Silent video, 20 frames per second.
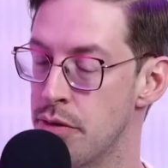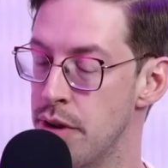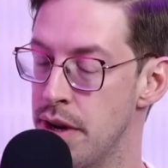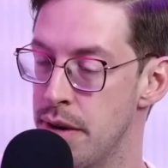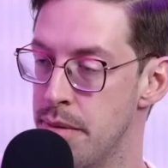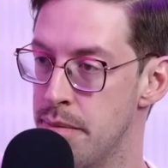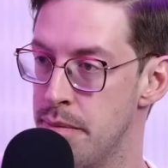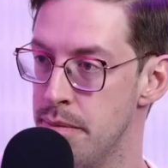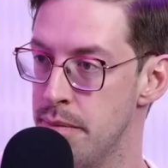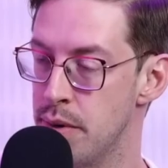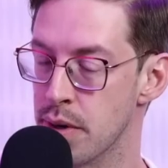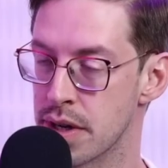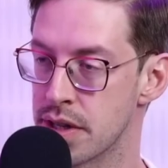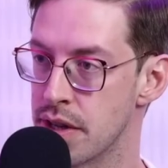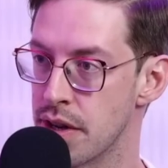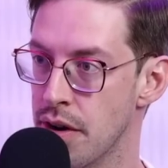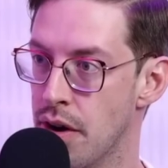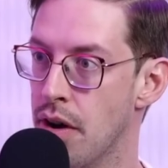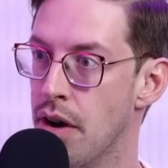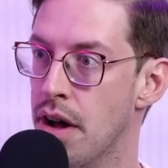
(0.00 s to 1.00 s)
read books
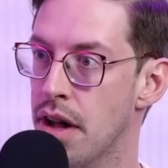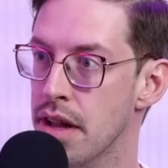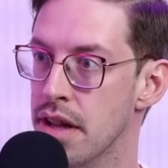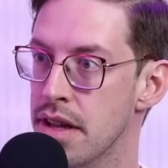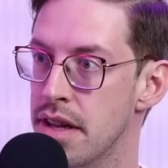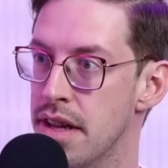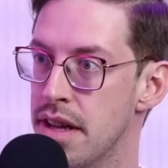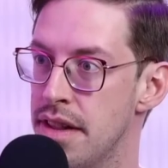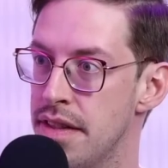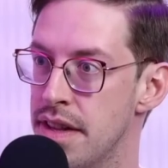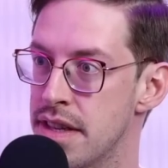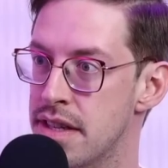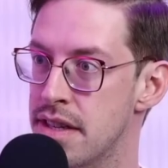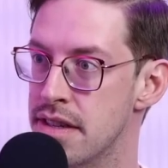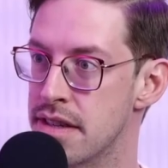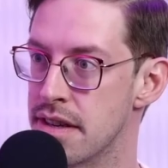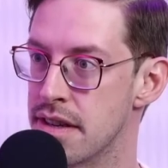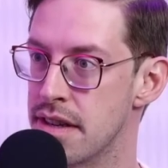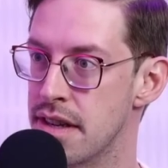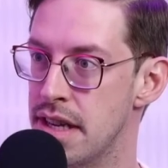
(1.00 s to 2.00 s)
at all. And this
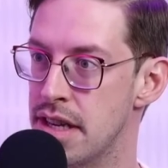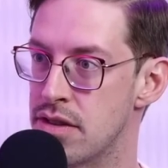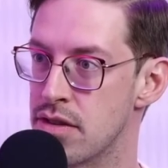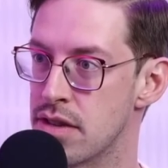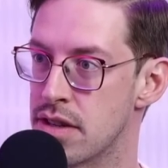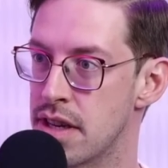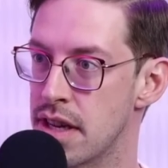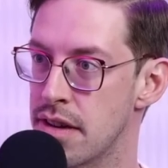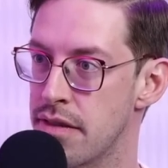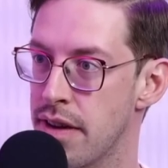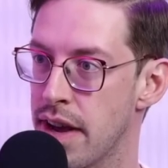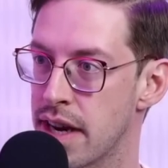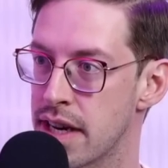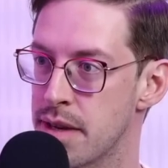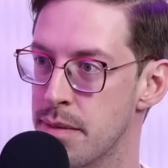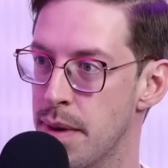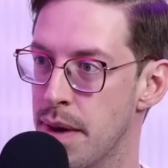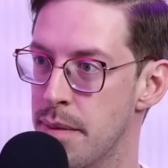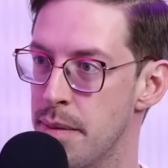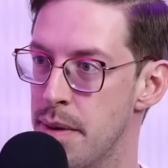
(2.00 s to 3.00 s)
is an interesting fact about